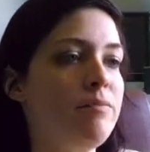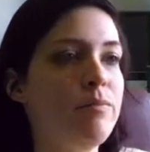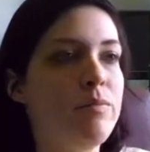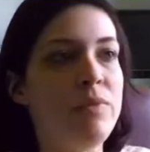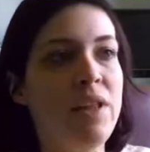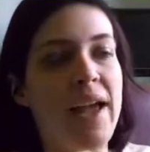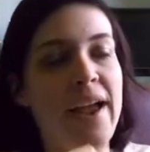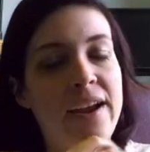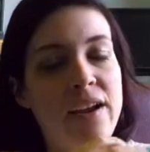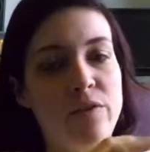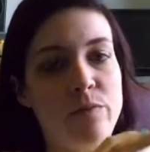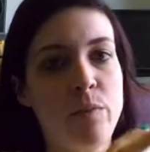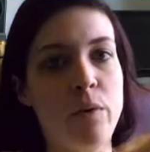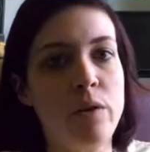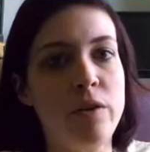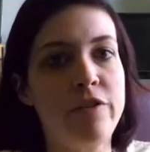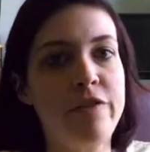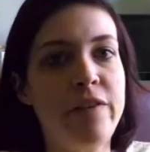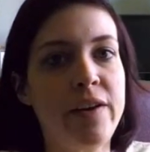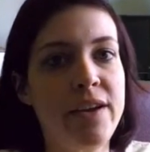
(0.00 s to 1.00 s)
Lack of
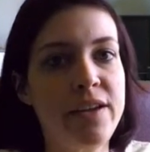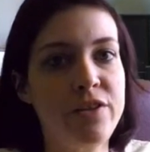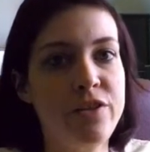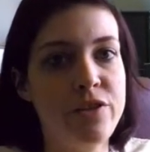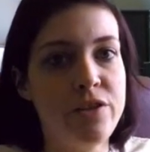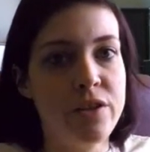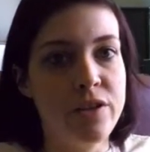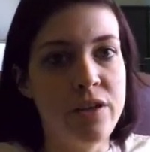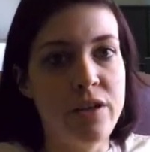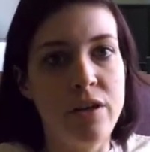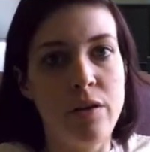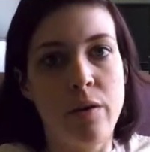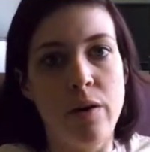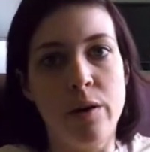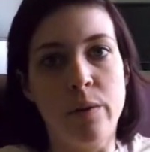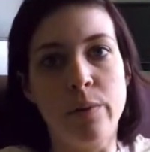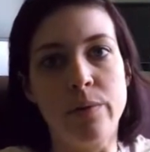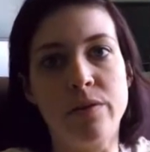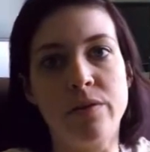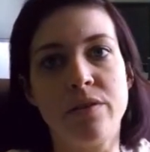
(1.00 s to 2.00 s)
motivation,
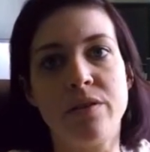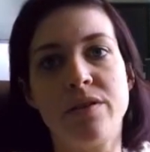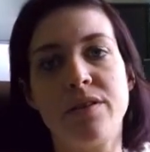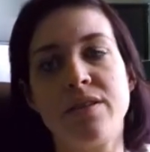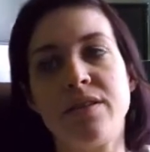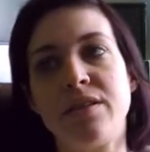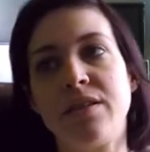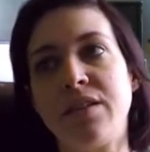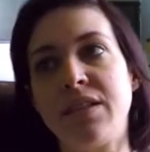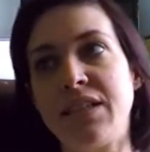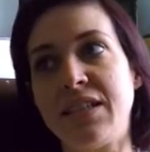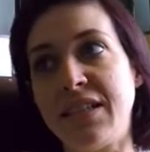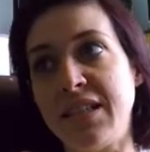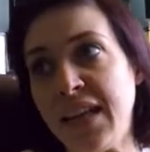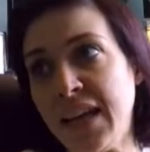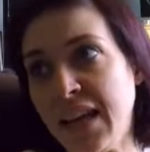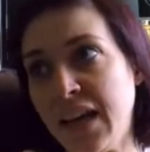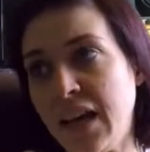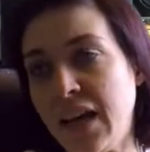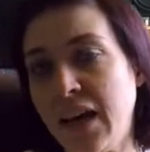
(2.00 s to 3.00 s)
I was
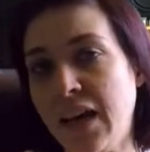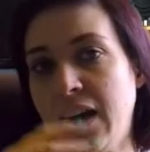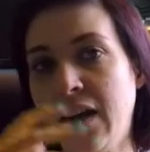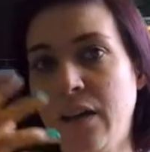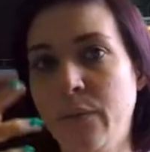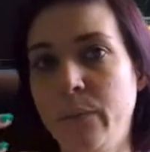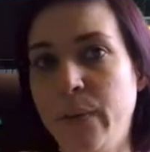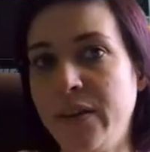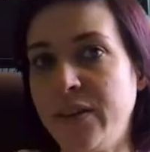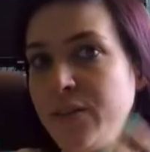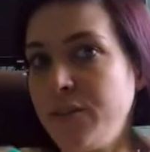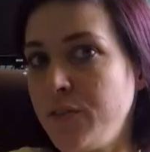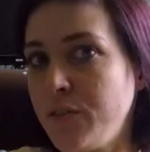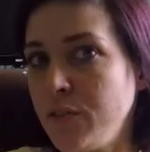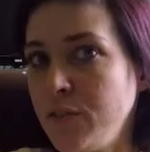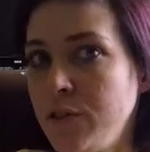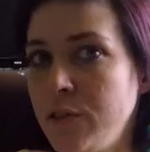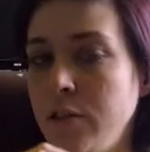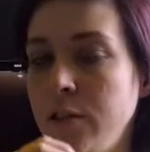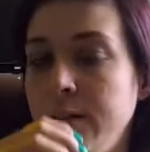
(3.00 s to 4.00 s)
sick, I had my
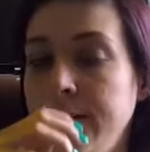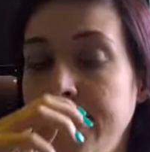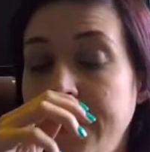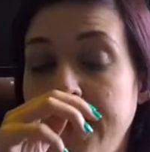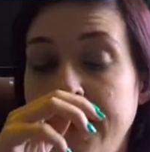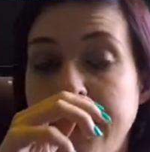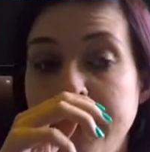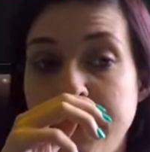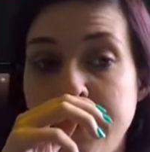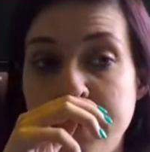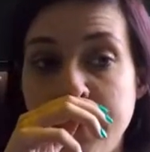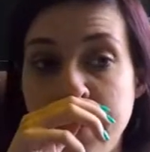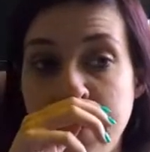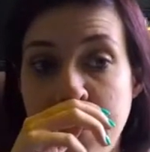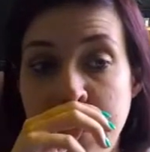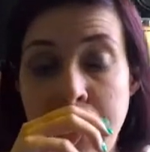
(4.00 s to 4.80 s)
surgeries.